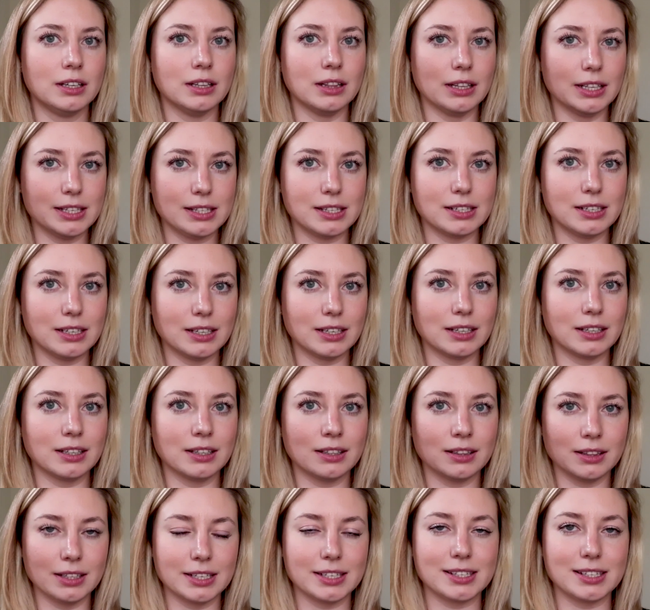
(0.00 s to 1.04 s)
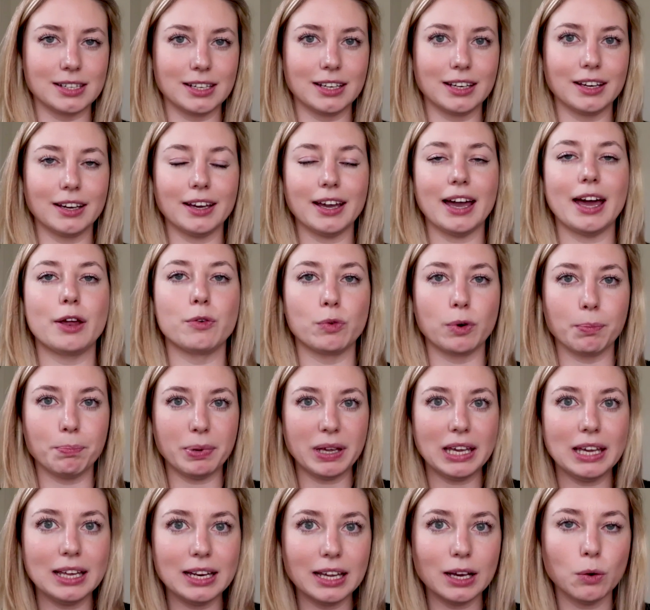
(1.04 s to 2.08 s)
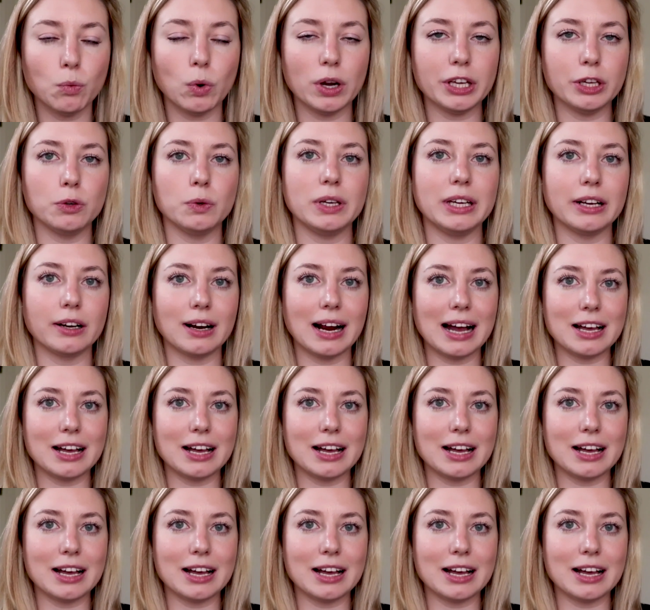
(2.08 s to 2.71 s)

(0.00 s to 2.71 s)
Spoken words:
and repeating what you hear